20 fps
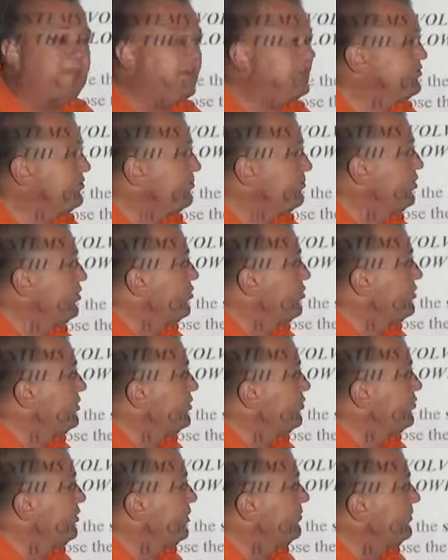things are broken
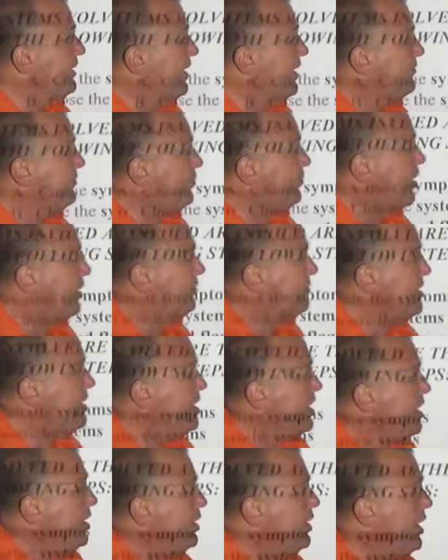or when we have a problem.
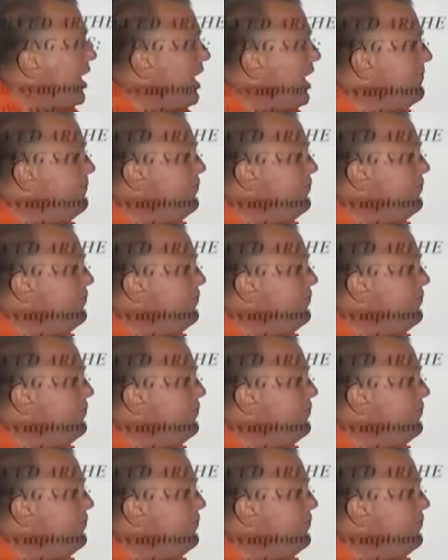I